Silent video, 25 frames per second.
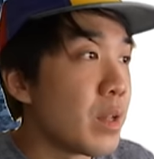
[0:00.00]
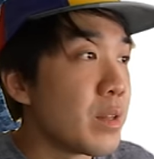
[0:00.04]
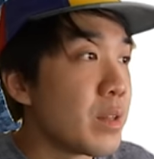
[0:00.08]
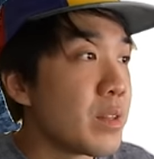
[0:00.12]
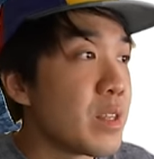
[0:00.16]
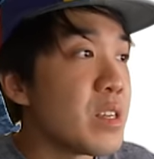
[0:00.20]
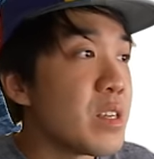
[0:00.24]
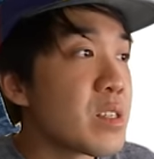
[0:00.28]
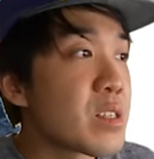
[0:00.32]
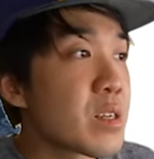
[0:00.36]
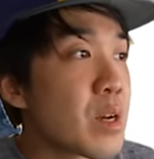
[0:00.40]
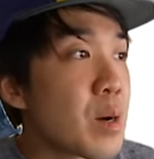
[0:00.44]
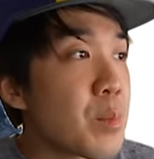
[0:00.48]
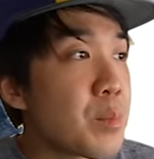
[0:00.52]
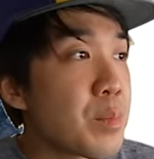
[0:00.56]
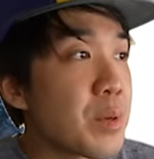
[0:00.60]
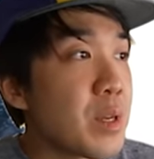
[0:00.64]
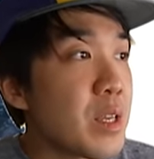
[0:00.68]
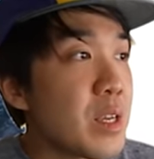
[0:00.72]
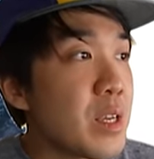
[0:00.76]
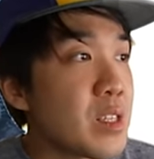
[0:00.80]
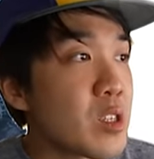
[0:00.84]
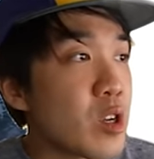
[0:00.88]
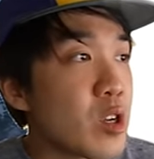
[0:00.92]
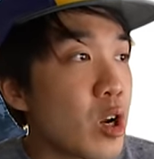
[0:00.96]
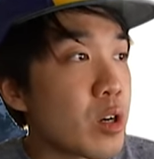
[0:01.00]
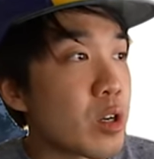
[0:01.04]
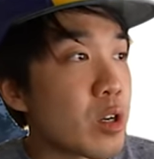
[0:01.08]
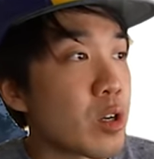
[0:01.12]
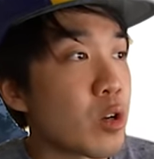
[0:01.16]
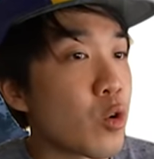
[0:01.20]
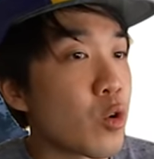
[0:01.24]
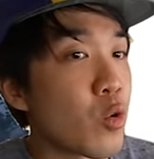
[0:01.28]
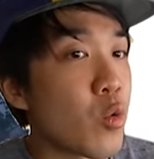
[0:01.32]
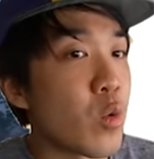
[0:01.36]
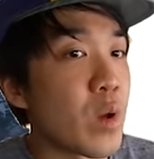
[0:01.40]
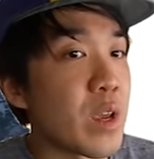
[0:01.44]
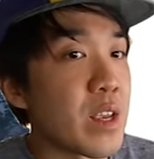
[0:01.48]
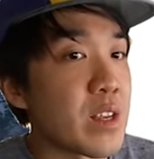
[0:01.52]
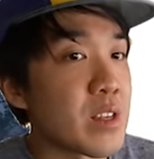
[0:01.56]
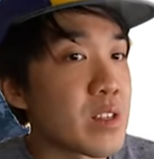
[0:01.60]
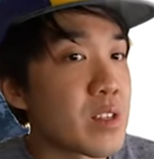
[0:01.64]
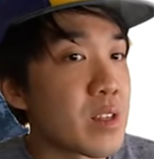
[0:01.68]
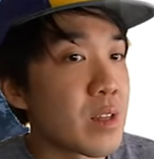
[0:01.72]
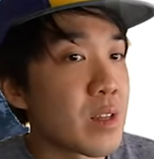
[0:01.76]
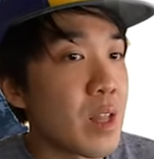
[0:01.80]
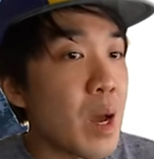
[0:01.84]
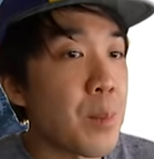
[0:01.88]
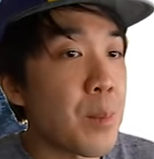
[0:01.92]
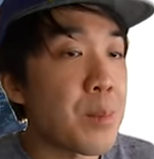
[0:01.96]
These companies are the
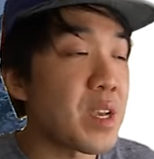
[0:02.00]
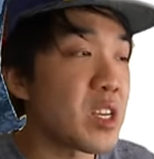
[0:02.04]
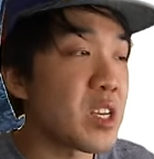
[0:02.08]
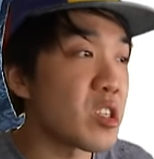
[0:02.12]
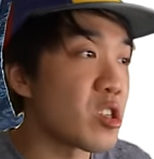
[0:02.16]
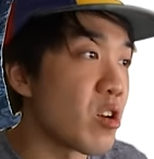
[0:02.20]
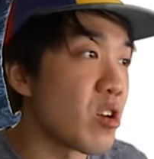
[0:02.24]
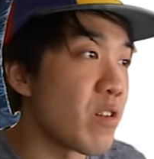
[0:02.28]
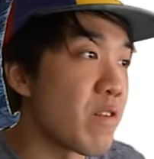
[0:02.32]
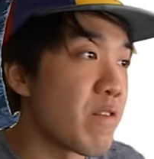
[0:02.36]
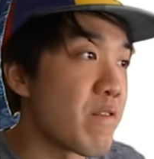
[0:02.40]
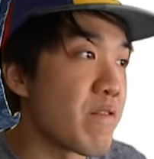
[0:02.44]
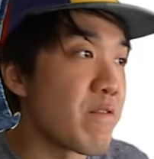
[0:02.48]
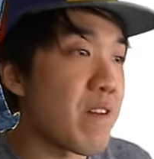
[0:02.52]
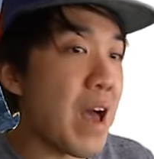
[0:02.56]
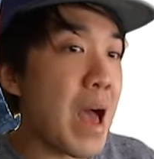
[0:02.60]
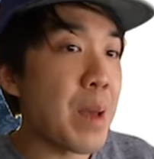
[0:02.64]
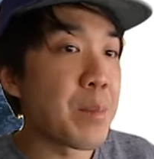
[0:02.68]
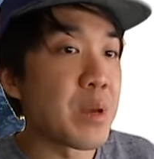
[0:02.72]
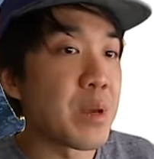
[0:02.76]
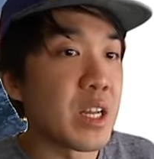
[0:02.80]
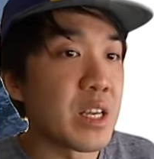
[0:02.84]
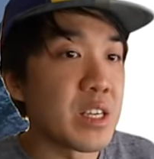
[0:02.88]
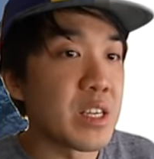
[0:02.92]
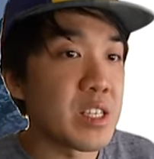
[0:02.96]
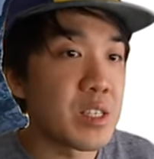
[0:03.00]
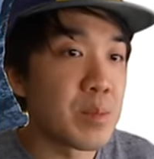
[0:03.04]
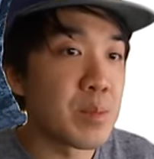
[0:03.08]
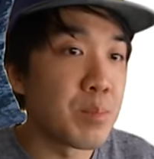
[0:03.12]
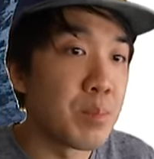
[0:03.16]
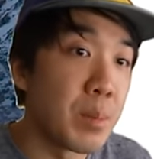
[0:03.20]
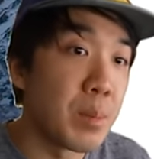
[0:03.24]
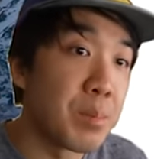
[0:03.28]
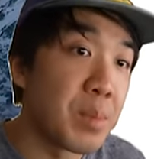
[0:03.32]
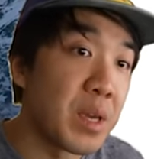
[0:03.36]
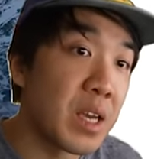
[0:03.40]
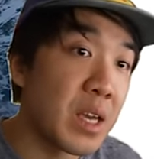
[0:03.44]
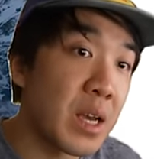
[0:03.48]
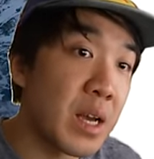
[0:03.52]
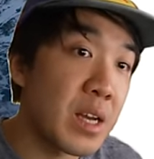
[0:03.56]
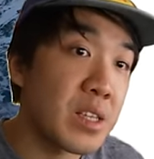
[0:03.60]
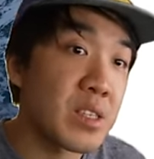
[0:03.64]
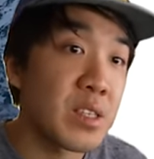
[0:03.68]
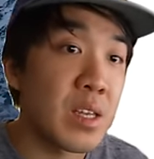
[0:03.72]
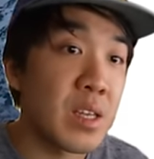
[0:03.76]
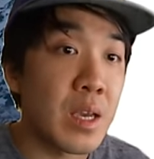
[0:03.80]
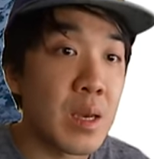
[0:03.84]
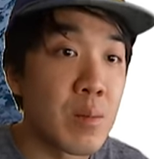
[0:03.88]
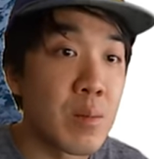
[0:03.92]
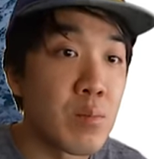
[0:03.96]
queens, not because they're fabulous, but
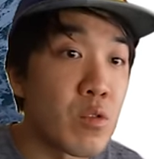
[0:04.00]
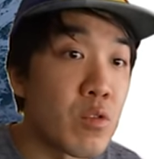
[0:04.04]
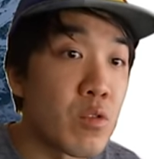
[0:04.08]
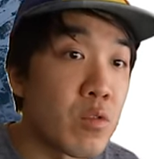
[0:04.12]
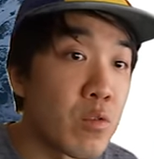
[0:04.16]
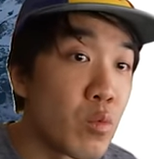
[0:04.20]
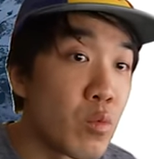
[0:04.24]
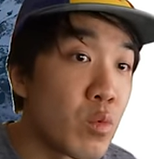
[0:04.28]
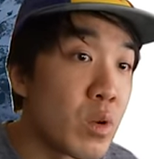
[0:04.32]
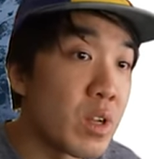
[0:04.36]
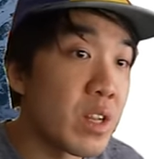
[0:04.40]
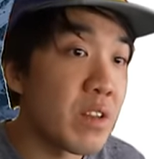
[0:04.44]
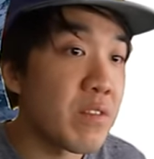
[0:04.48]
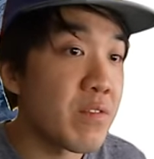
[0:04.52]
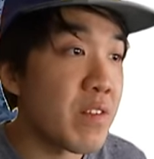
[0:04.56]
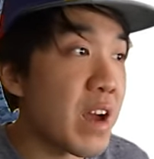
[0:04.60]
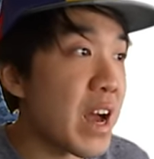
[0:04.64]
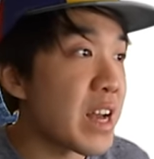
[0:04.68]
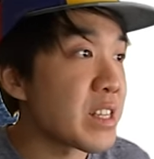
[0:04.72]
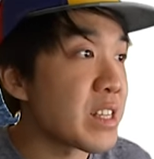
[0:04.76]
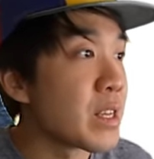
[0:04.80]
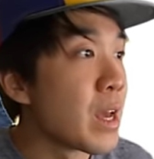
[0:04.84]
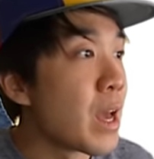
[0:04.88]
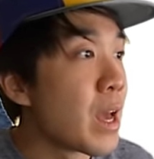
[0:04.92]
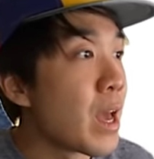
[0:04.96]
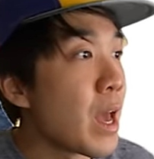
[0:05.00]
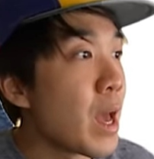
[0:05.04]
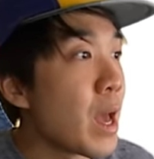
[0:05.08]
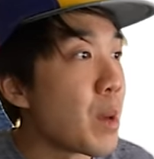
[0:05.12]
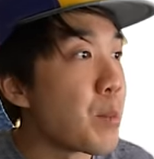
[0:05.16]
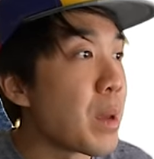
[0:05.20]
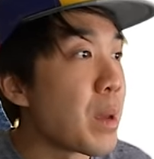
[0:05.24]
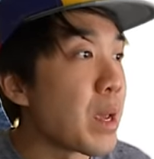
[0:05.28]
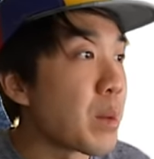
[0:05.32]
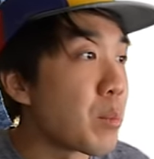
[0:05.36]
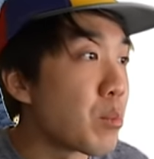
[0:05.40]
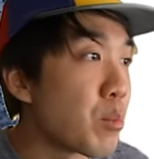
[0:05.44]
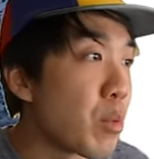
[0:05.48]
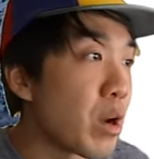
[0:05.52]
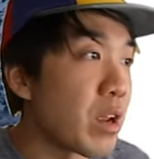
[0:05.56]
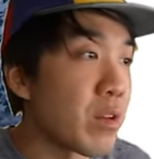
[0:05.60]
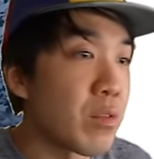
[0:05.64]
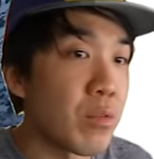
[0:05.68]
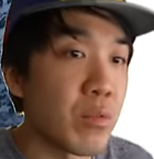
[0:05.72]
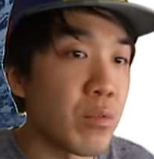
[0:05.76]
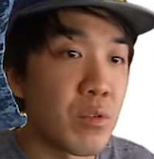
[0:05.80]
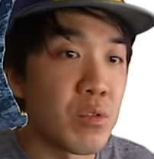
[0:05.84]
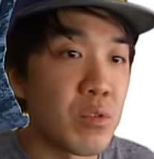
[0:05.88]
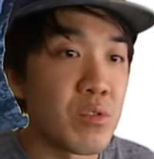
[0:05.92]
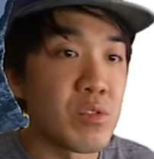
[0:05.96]
because they can move really fast and make
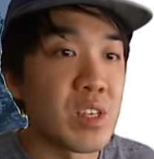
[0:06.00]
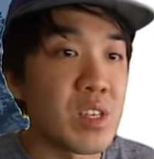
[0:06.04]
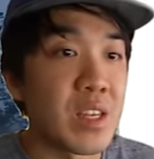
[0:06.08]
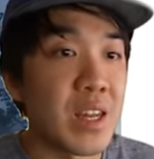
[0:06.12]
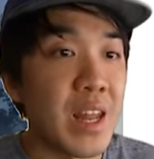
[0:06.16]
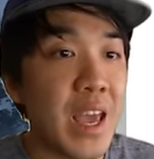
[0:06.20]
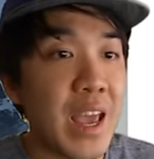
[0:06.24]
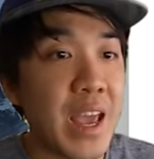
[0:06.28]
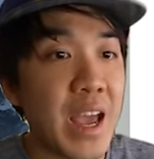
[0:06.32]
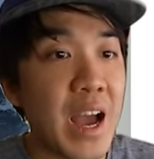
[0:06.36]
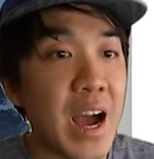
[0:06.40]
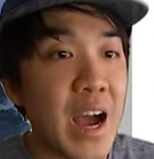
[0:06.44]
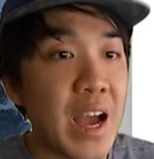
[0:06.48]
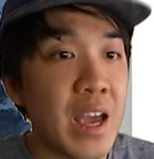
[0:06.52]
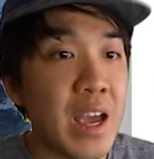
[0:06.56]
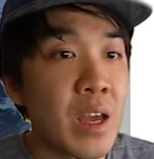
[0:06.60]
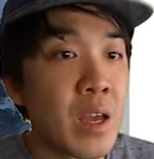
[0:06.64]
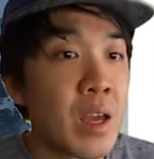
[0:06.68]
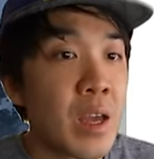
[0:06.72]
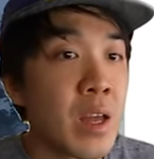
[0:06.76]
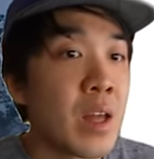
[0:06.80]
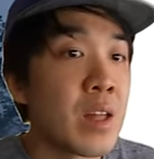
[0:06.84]
breakthroughs in AI.